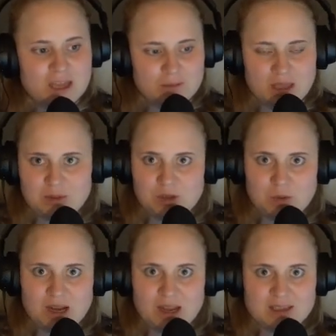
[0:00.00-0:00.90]
Maybe you
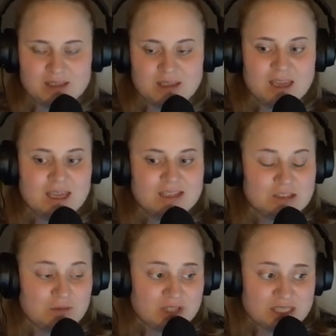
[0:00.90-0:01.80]
will like it.
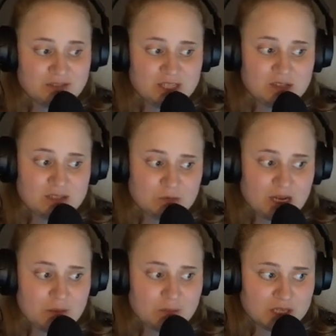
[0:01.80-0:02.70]
So for this video, it's
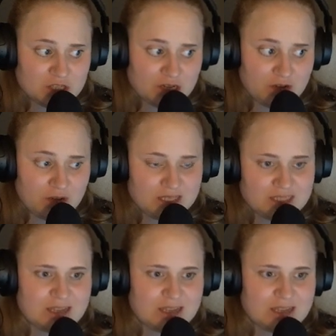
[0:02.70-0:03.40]
really much lyrics.